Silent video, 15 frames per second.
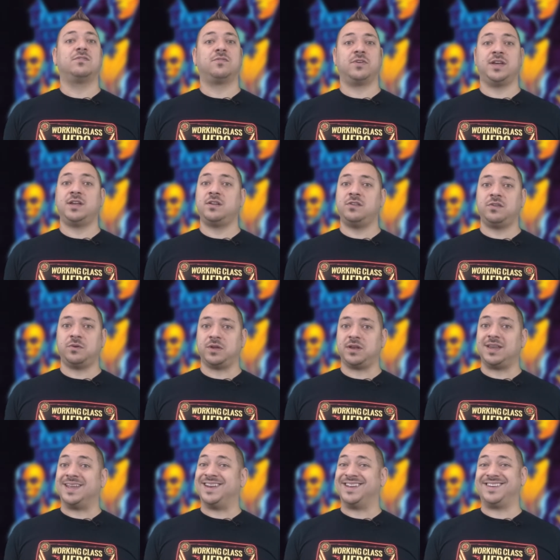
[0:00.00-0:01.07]
free to do
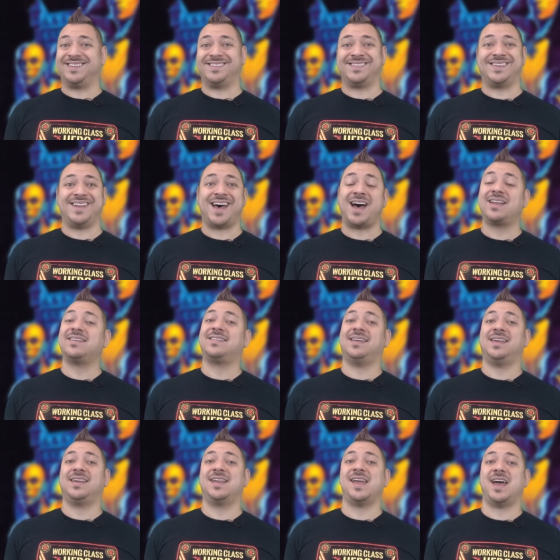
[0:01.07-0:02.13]
it and it does not
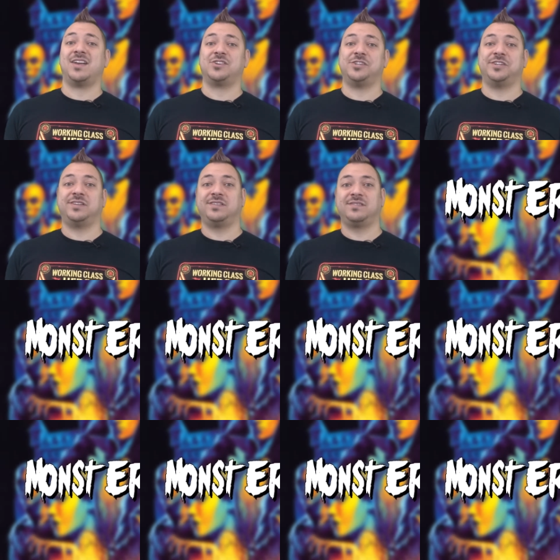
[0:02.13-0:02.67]
take an action.